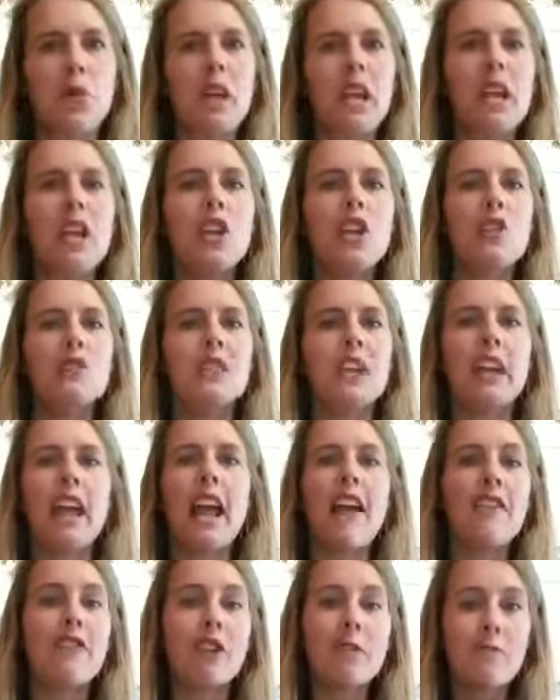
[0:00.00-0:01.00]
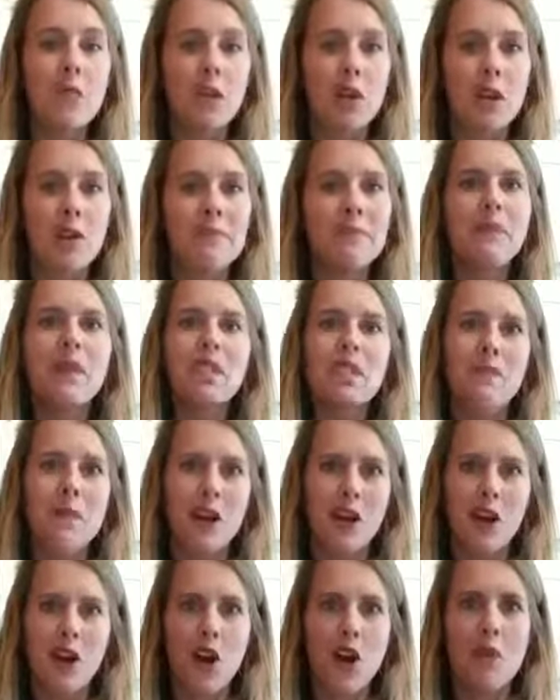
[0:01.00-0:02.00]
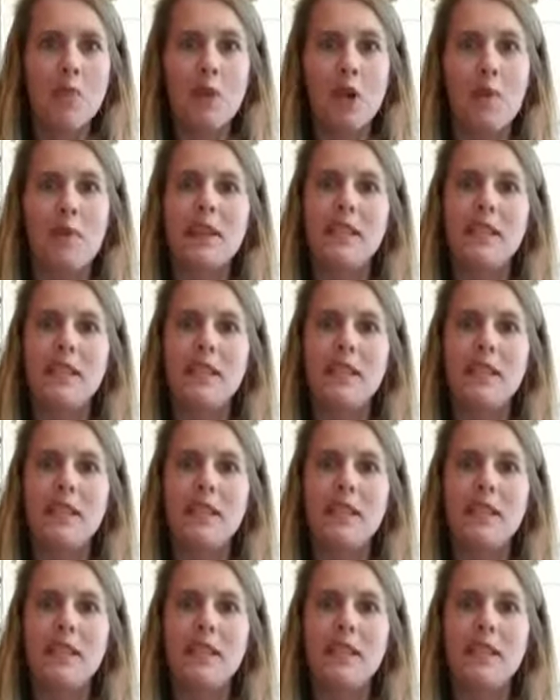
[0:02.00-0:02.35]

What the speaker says: We use it every morning to make our oatmeal.